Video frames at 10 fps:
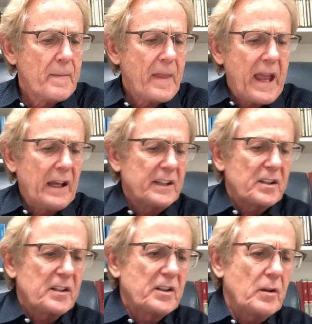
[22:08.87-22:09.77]
And
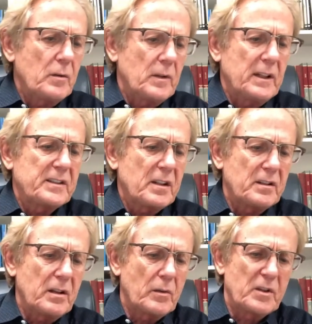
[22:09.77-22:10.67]
listen to, listen to
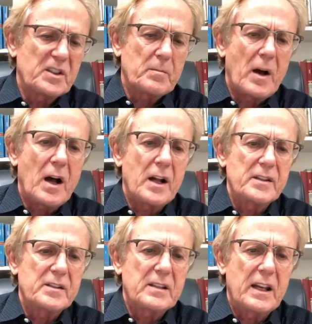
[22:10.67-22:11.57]
the
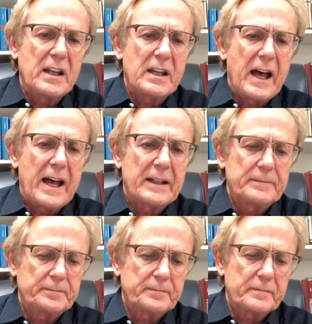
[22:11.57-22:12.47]
response that he got.
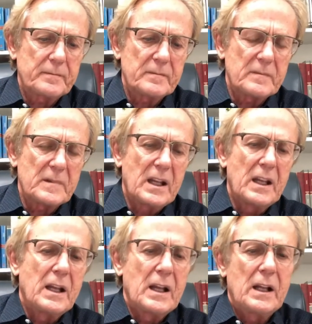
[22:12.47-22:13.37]

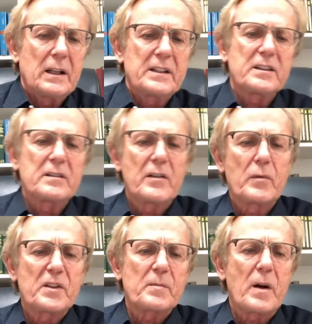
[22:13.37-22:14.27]
Listen to the
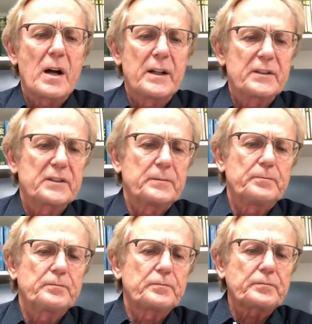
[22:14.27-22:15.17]
response
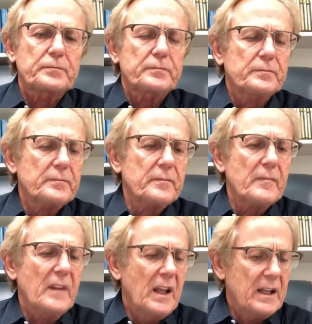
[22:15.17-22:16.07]

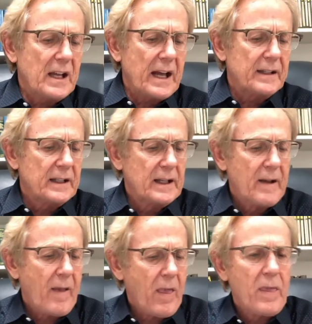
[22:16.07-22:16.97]
he got.
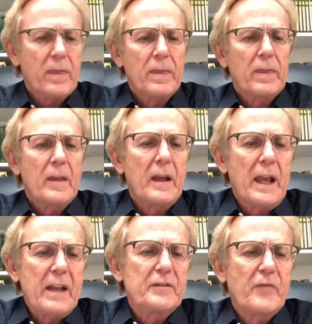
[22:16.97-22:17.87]

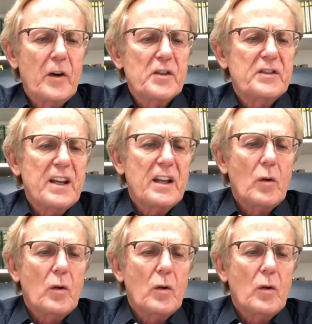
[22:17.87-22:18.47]
In verse 10,